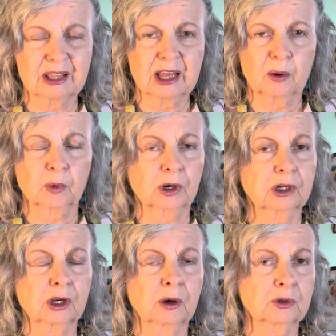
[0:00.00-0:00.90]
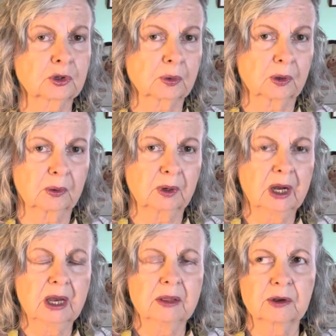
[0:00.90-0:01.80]
that we're going to go through,
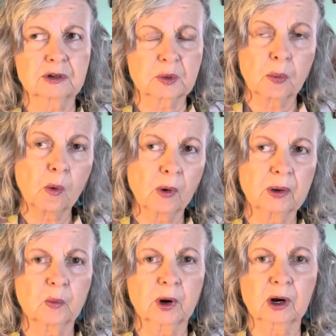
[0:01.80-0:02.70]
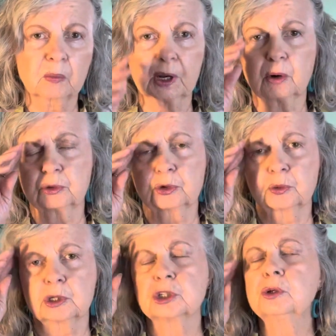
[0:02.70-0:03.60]
there's a point where we go
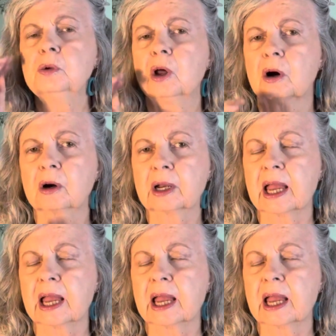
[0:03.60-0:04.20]
through it too long